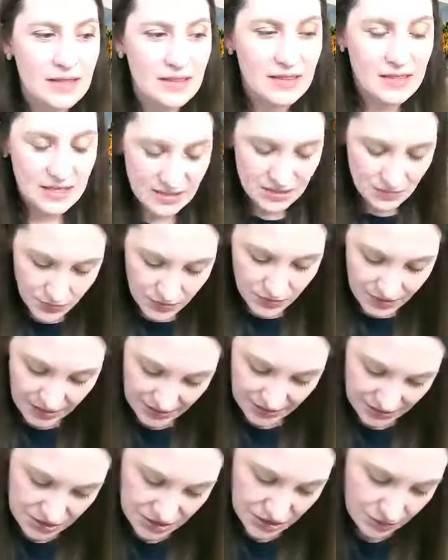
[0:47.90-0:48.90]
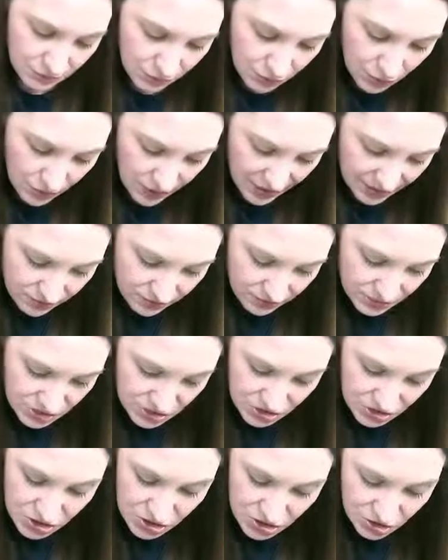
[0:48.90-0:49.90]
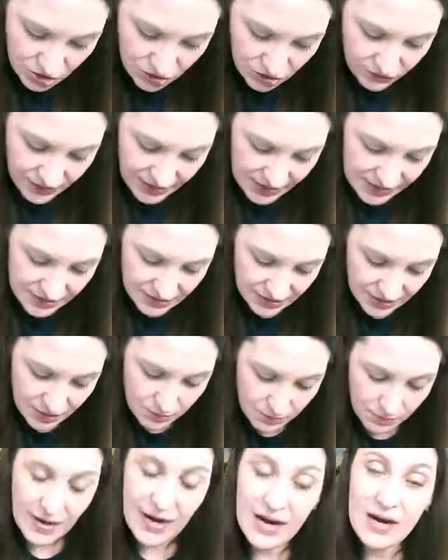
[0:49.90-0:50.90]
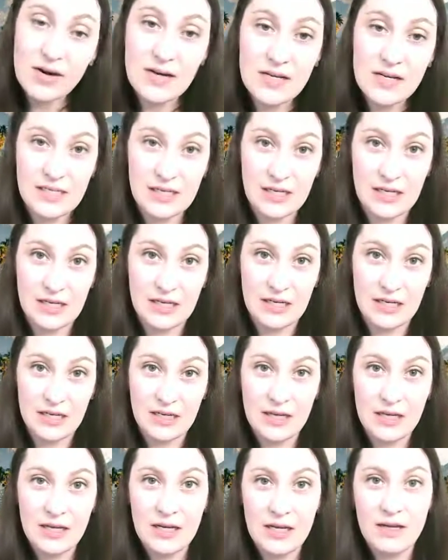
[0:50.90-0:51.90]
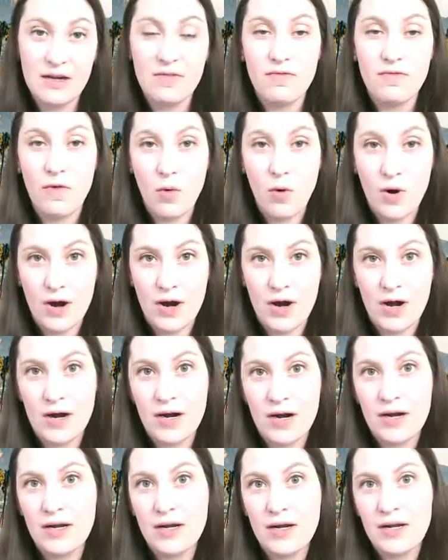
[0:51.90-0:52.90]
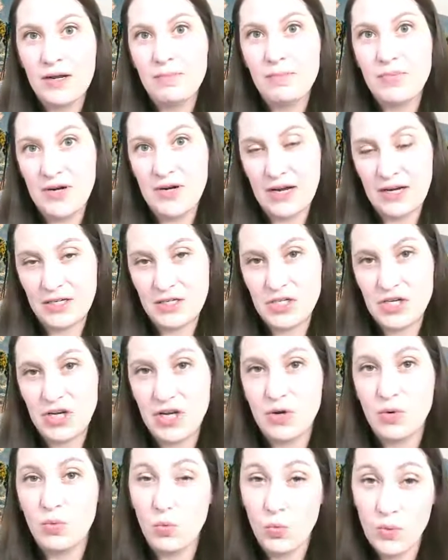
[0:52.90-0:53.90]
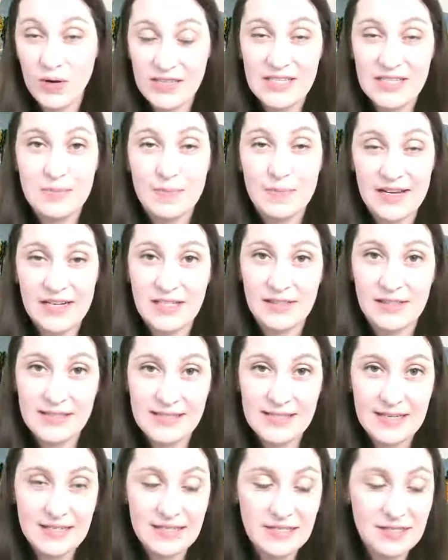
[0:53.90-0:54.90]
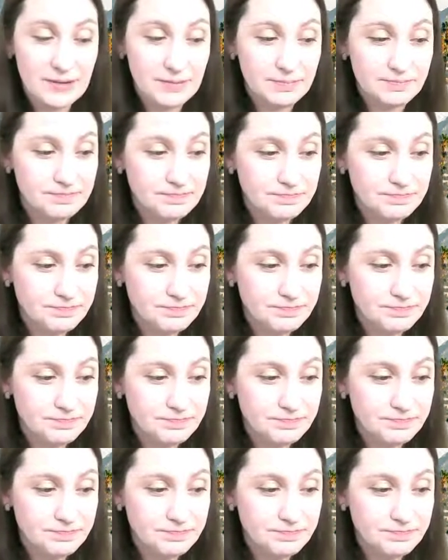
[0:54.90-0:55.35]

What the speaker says: This production point will just serve as a comparison for production with specialization.